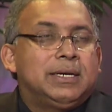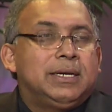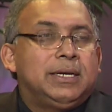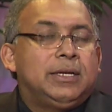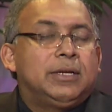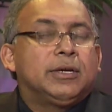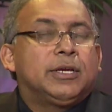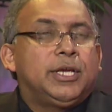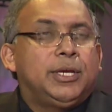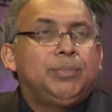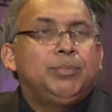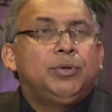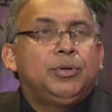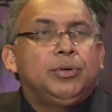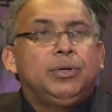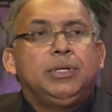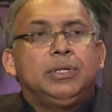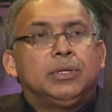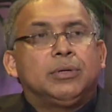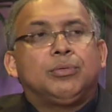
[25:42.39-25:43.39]
You know, keep
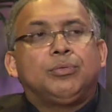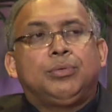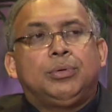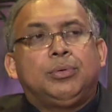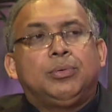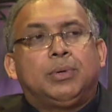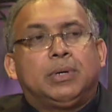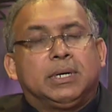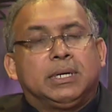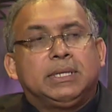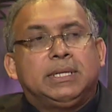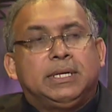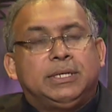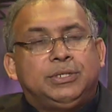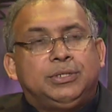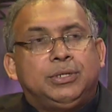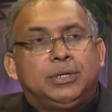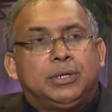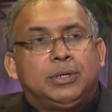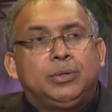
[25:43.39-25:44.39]
doing the good work
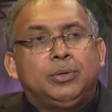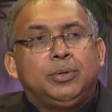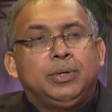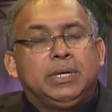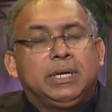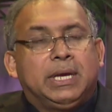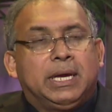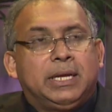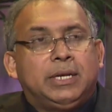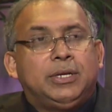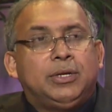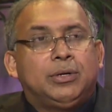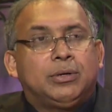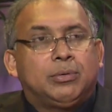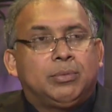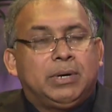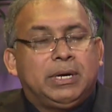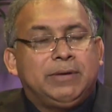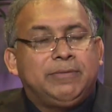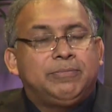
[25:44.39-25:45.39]
that you are doing you, and Father. your
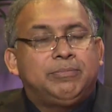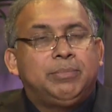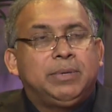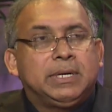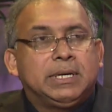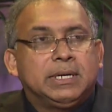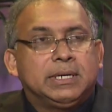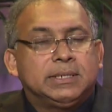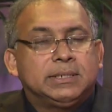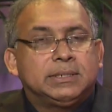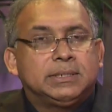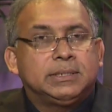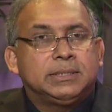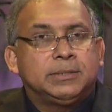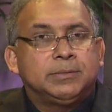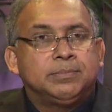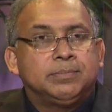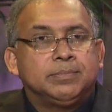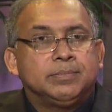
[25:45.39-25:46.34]
wife, because, uh,